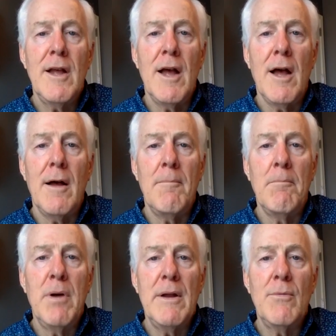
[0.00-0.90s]

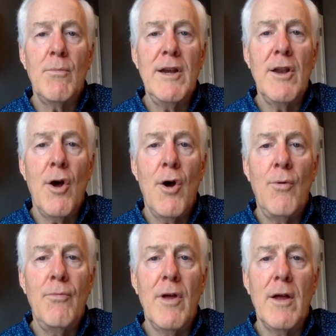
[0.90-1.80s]
But we
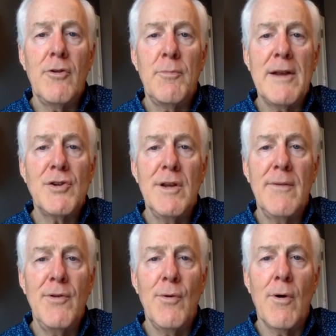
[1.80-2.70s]
know, especially
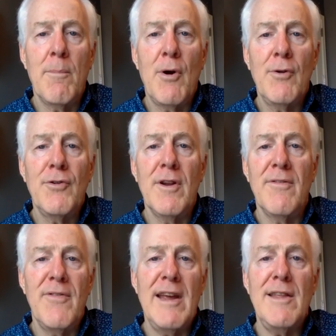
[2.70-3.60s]
if you're a person of
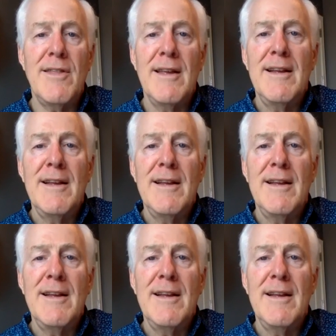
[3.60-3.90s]
faith,